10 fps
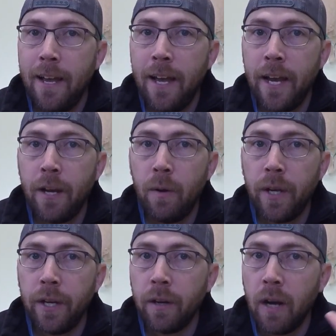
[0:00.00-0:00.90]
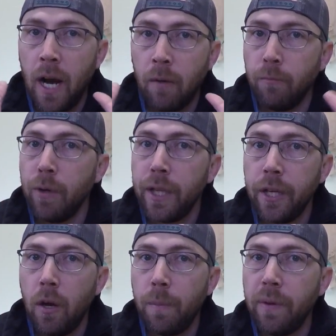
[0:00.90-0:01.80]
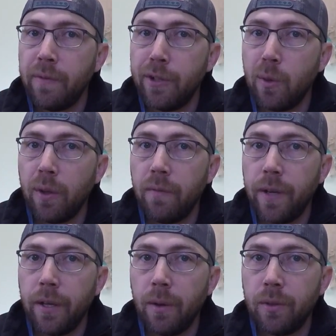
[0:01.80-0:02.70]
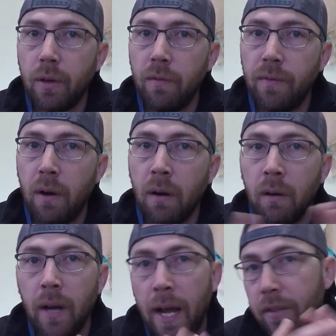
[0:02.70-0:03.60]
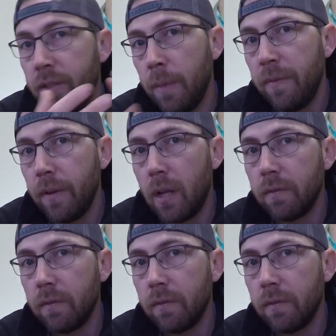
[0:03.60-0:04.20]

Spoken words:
AO here. I really hope you've enjoyed the video so far. As some of y'all have